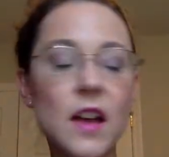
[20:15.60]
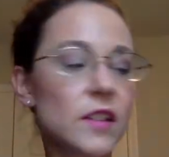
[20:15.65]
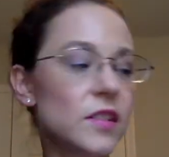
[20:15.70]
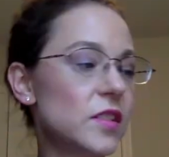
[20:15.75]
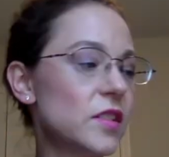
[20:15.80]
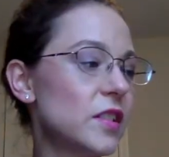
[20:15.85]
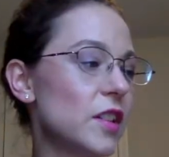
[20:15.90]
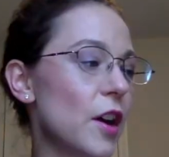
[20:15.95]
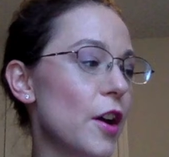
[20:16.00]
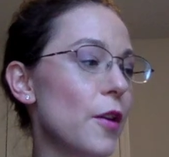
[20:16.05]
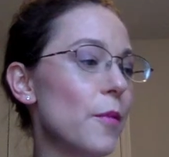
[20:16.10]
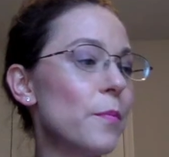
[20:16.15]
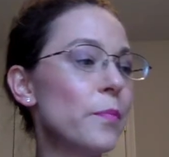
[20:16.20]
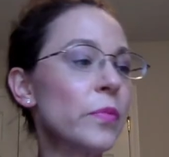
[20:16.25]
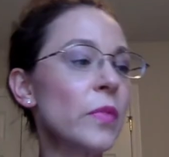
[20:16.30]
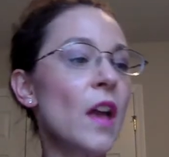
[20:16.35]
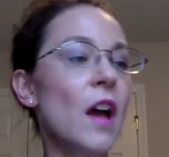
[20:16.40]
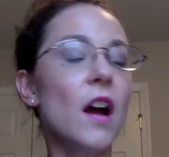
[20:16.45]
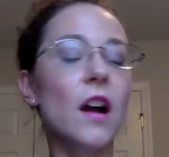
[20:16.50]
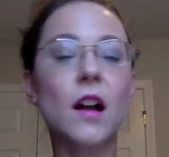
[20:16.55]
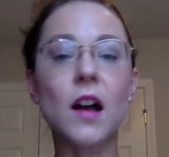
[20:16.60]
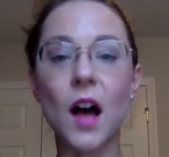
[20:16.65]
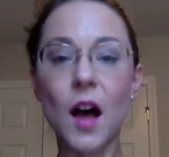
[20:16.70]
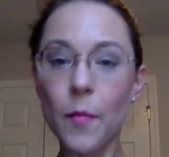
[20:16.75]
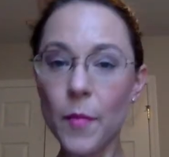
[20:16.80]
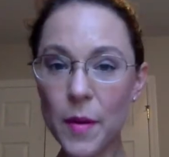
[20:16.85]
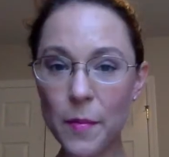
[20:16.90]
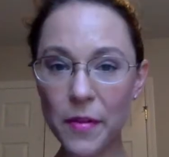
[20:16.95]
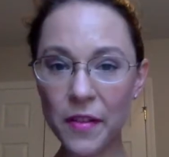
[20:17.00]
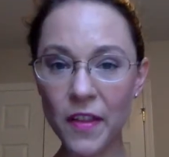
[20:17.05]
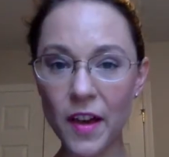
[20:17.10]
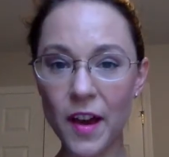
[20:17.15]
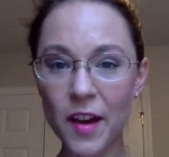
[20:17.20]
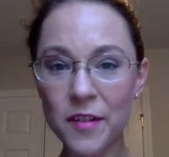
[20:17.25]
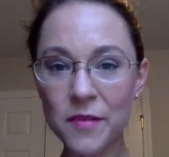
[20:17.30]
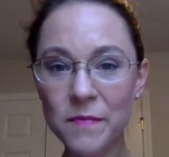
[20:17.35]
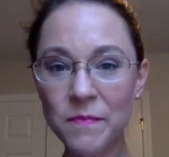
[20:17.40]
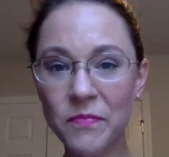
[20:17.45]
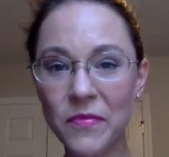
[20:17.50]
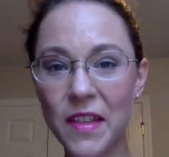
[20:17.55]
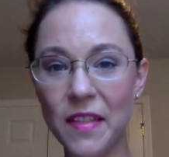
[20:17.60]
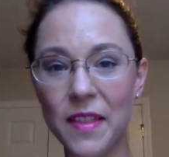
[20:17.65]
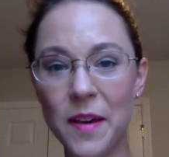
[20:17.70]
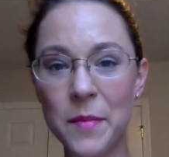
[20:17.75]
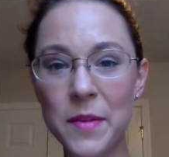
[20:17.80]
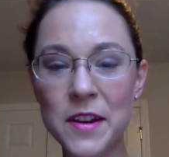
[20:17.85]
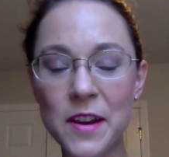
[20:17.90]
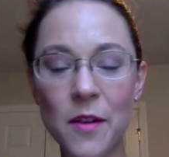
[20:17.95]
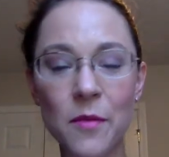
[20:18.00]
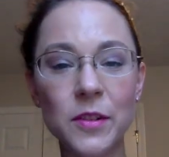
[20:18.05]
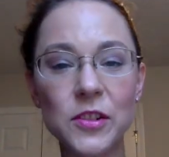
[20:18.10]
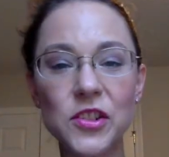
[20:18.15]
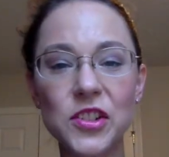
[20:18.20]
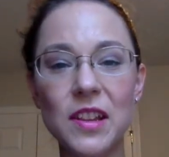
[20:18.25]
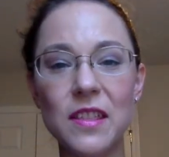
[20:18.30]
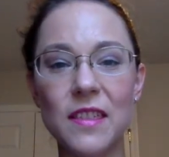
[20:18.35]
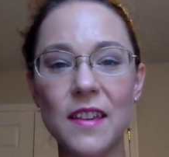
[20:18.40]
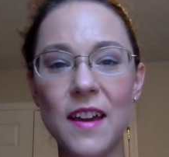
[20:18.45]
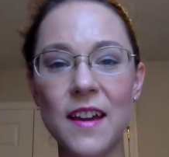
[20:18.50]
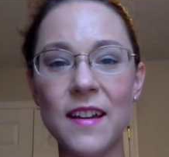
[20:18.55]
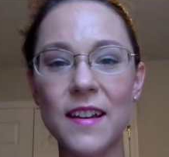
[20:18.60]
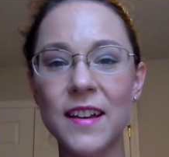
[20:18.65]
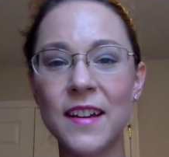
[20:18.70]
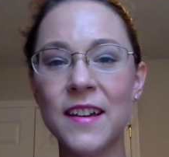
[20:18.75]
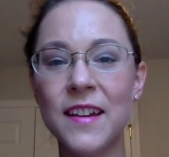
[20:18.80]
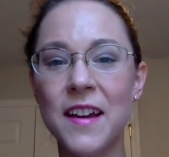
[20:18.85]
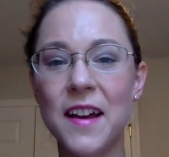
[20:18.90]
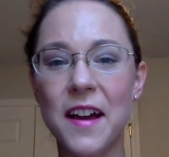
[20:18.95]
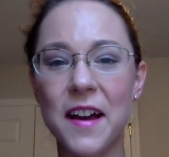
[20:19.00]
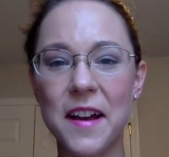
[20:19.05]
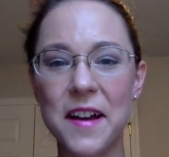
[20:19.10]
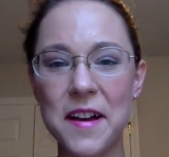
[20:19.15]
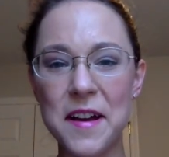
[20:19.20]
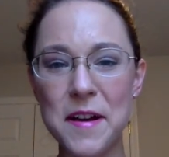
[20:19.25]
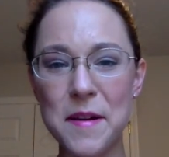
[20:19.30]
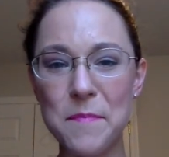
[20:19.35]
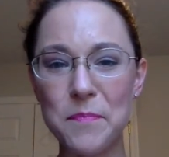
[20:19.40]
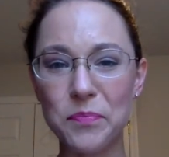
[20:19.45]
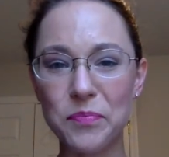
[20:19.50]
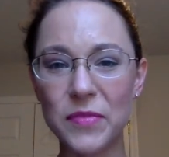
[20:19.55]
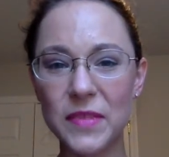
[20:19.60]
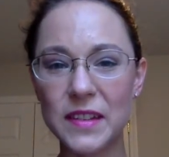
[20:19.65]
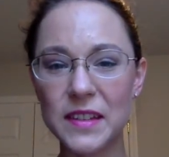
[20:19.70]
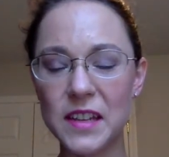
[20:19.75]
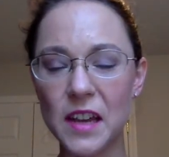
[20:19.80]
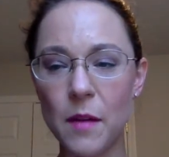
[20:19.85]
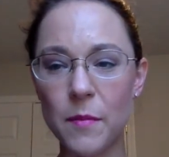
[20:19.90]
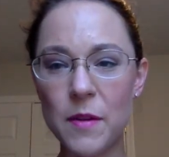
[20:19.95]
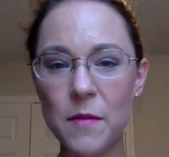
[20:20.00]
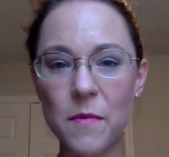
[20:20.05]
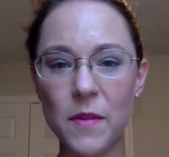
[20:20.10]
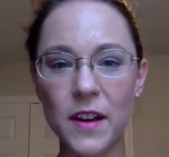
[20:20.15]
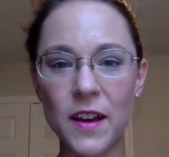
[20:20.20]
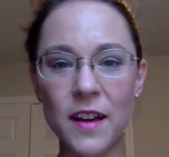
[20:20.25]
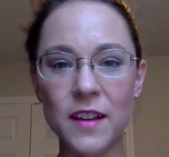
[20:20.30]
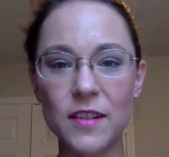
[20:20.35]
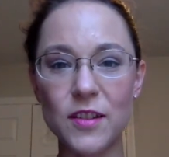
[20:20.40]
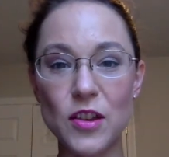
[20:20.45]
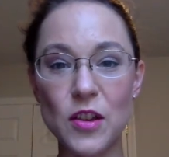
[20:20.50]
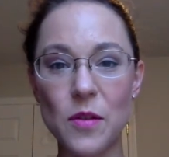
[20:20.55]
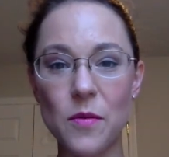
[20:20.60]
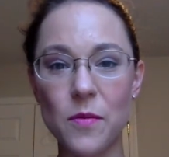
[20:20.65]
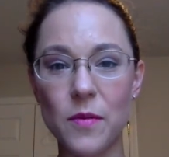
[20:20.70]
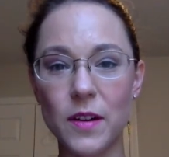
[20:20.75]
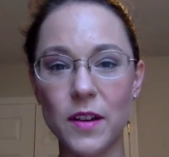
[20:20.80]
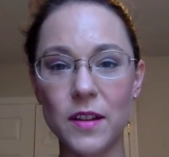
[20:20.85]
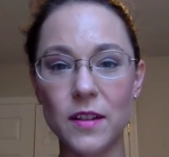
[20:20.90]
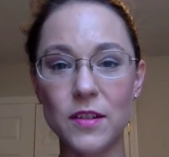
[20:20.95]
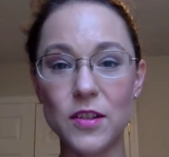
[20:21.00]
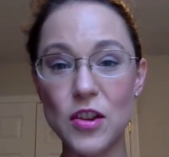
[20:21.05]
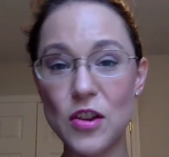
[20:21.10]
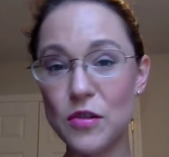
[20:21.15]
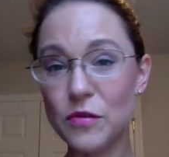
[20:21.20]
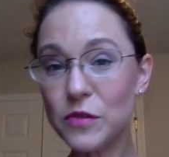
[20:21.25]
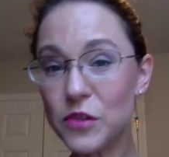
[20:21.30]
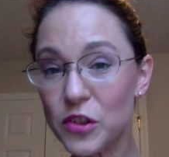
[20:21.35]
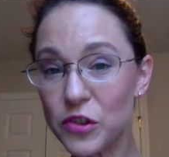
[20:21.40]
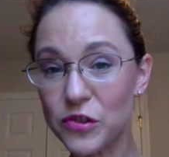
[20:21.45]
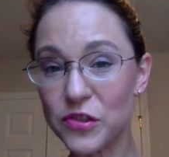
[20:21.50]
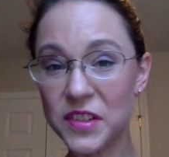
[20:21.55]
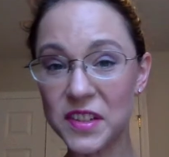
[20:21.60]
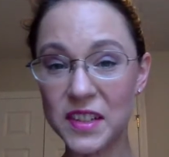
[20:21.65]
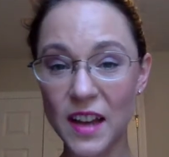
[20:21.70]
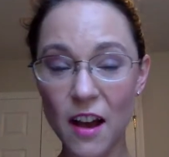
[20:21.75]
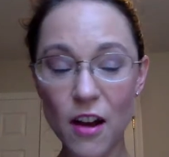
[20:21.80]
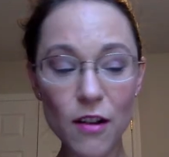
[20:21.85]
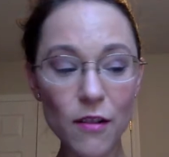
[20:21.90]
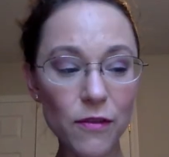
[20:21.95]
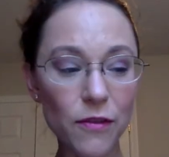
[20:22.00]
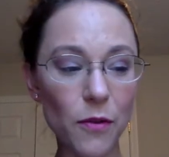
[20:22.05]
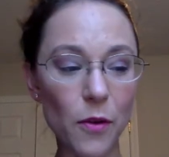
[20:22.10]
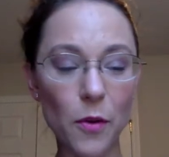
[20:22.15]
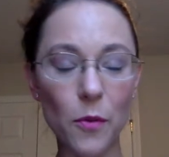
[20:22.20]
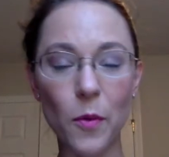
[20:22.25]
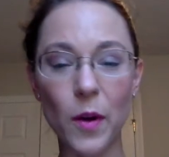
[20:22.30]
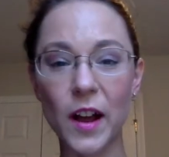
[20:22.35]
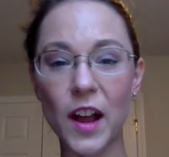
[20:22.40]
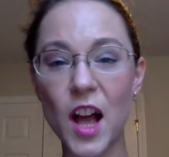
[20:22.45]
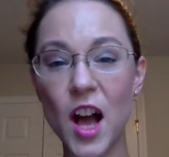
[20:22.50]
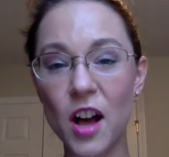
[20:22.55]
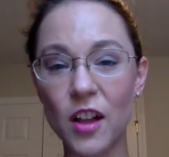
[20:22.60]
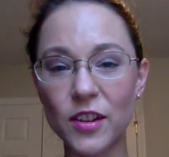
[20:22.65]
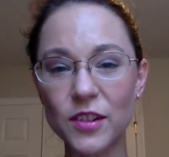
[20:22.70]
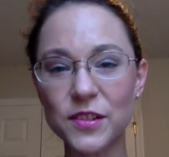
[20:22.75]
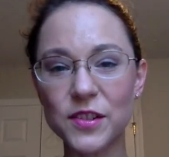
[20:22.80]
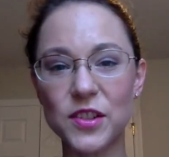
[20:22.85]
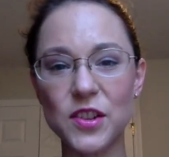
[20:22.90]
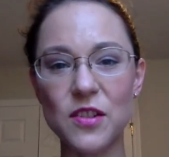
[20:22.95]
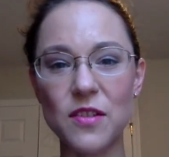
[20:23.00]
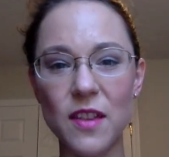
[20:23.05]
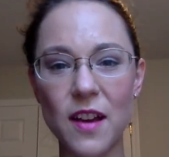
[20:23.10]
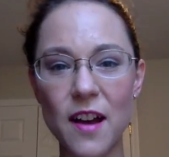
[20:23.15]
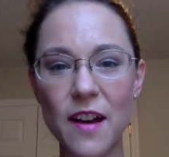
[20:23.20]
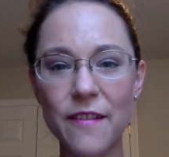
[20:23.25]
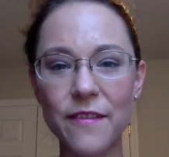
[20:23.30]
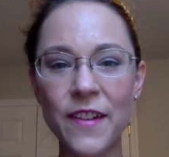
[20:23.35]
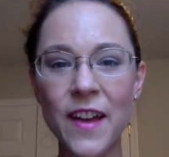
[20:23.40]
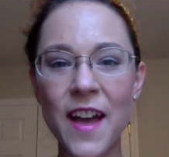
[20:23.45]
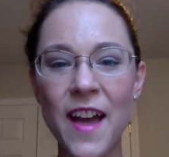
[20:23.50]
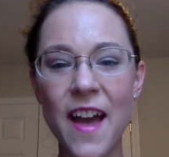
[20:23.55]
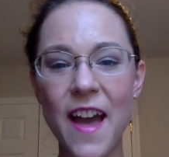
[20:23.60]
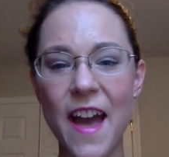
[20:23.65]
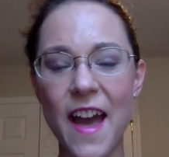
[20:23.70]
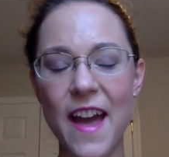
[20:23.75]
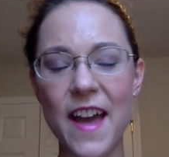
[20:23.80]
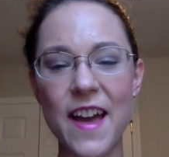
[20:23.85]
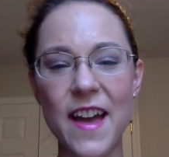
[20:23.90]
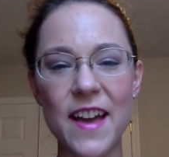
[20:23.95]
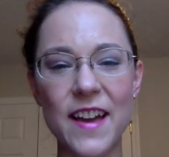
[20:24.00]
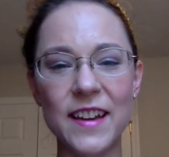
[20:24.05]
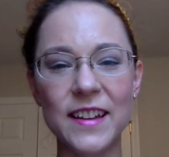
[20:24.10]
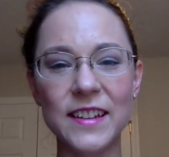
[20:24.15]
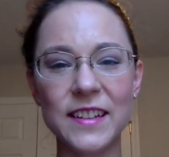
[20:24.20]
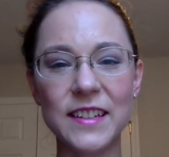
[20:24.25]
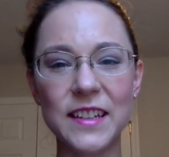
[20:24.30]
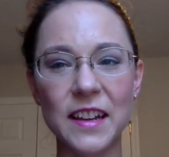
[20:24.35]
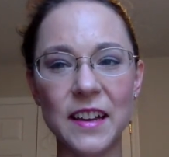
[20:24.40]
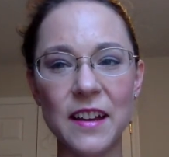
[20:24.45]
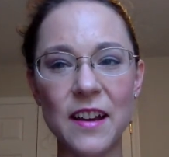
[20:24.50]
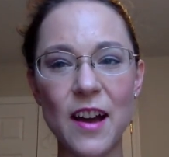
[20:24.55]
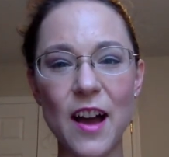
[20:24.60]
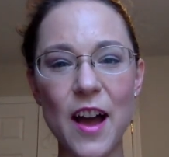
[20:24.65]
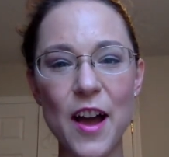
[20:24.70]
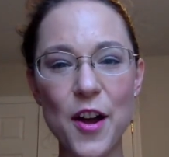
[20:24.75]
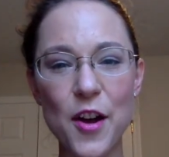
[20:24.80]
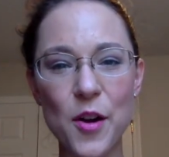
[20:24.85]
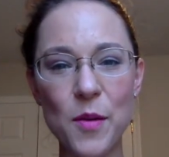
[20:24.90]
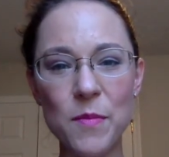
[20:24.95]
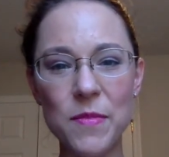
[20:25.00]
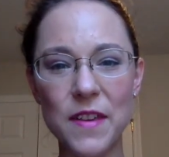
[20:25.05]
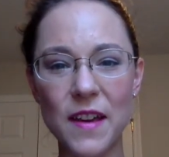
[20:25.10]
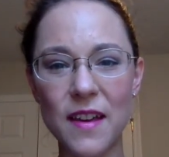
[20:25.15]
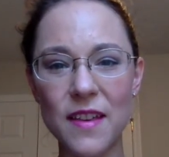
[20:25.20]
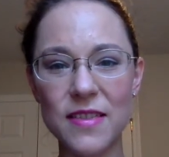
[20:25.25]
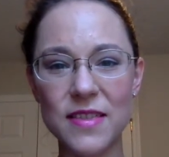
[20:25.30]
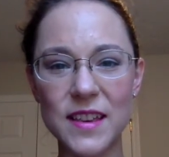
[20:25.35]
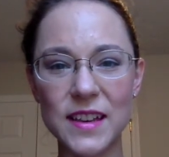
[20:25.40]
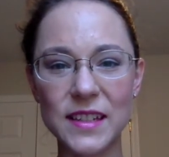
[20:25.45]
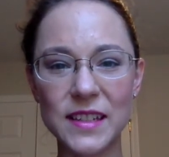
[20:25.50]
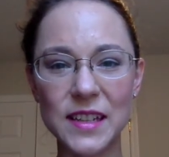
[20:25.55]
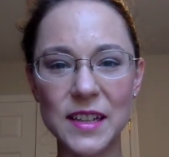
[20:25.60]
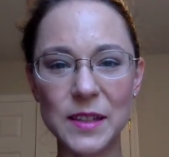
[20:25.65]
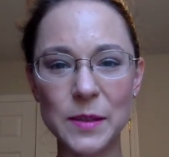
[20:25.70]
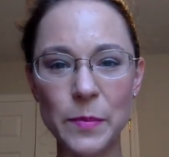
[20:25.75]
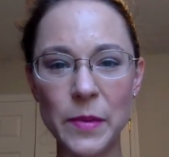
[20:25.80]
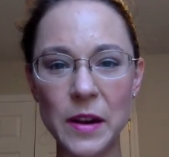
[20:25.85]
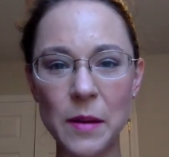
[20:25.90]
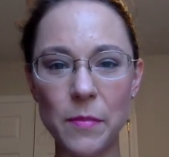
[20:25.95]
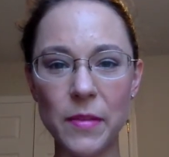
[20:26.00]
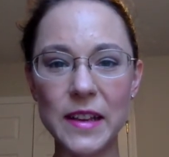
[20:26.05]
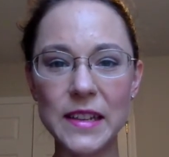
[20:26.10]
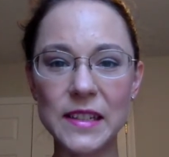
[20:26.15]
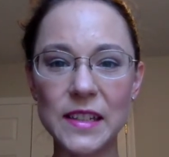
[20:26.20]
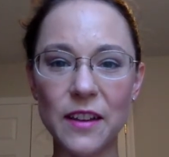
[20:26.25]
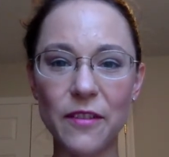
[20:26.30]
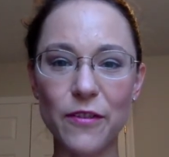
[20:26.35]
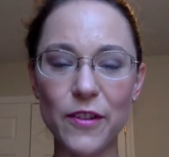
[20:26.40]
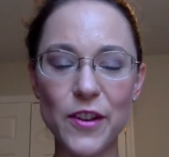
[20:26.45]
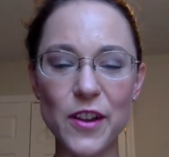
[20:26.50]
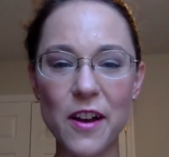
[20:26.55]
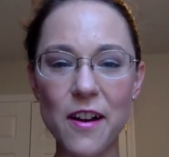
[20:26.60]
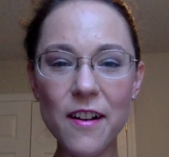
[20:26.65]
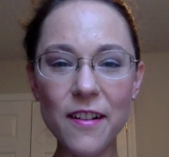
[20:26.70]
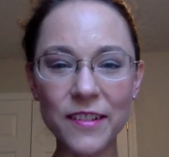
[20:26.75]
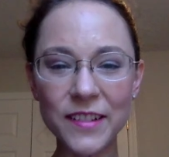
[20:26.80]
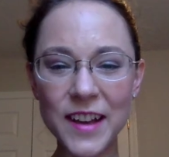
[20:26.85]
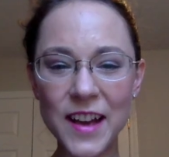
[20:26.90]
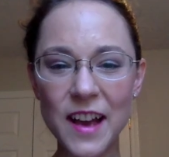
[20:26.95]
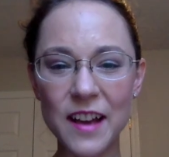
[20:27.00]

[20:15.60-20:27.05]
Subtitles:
So comment below, let me know what you think. Tell me what you would use yourself or what colors you love, and I hope that this has been a blessing for y'all.